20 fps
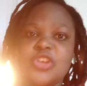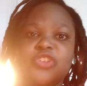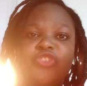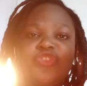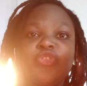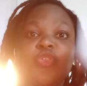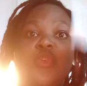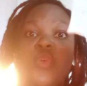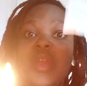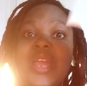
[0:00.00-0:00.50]

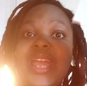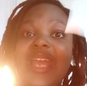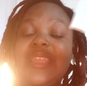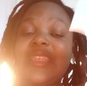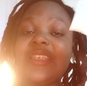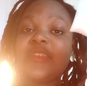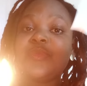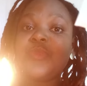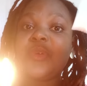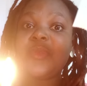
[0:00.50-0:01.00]
So at
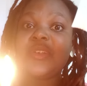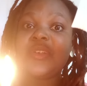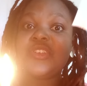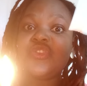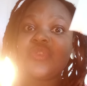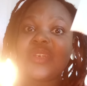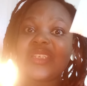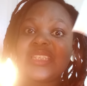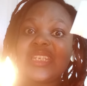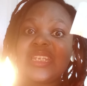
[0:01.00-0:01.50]
this moment
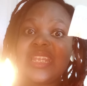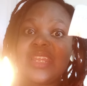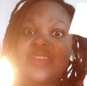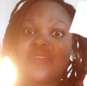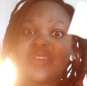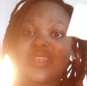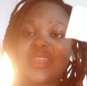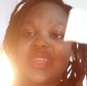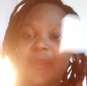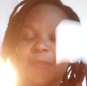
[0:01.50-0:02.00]
you are saying
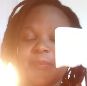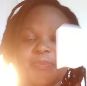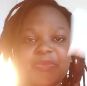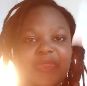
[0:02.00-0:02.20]
everything.